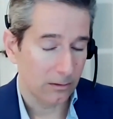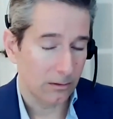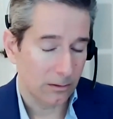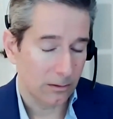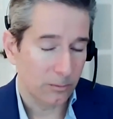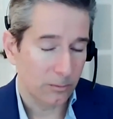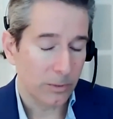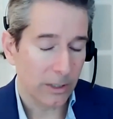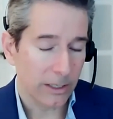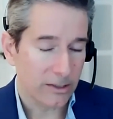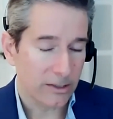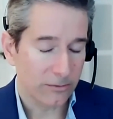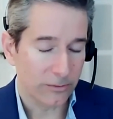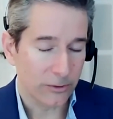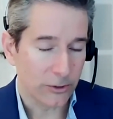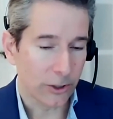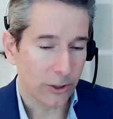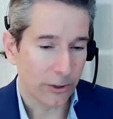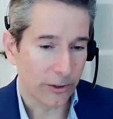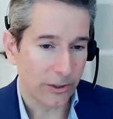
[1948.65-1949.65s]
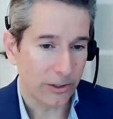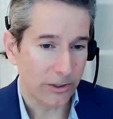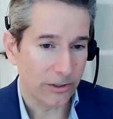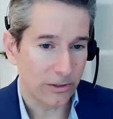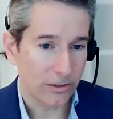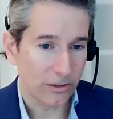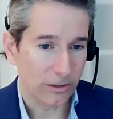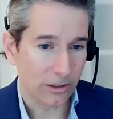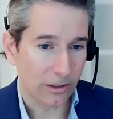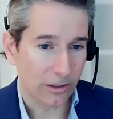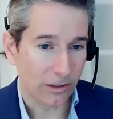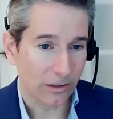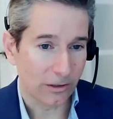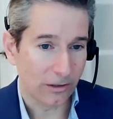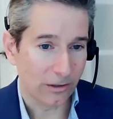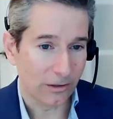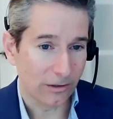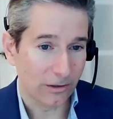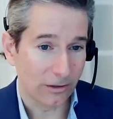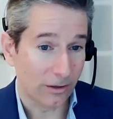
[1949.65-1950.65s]
the plaintiff attorneys
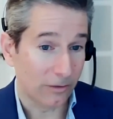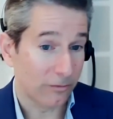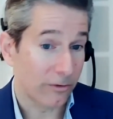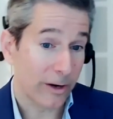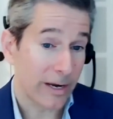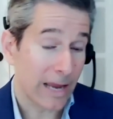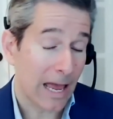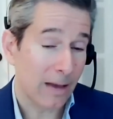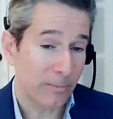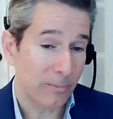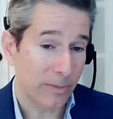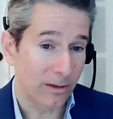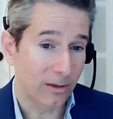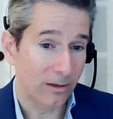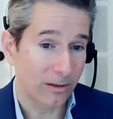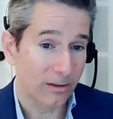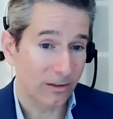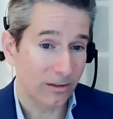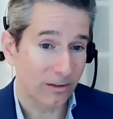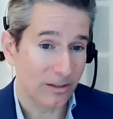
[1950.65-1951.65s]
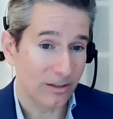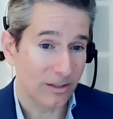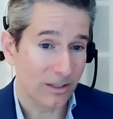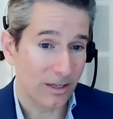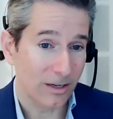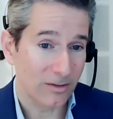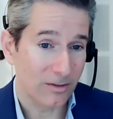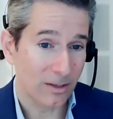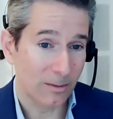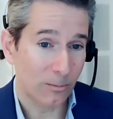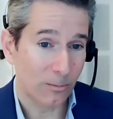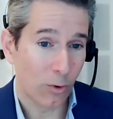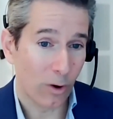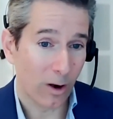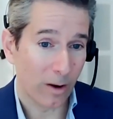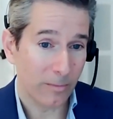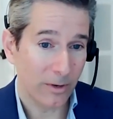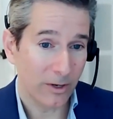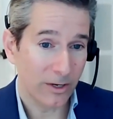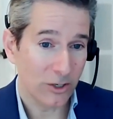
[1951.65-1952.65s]
are very happy because it gives them more
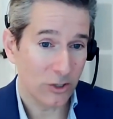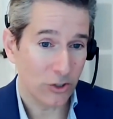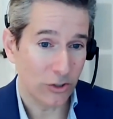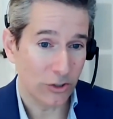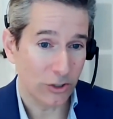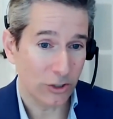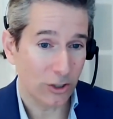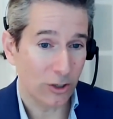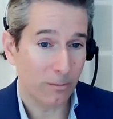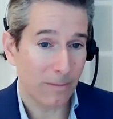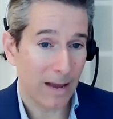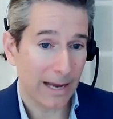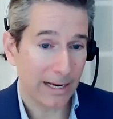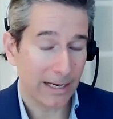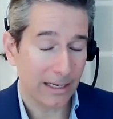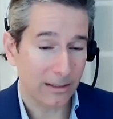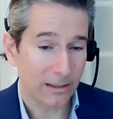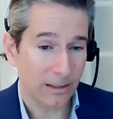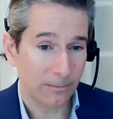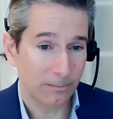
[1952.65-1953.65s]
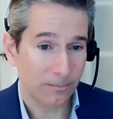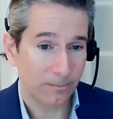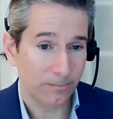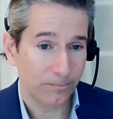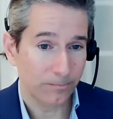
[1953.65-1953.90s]
ammunition to go back at them.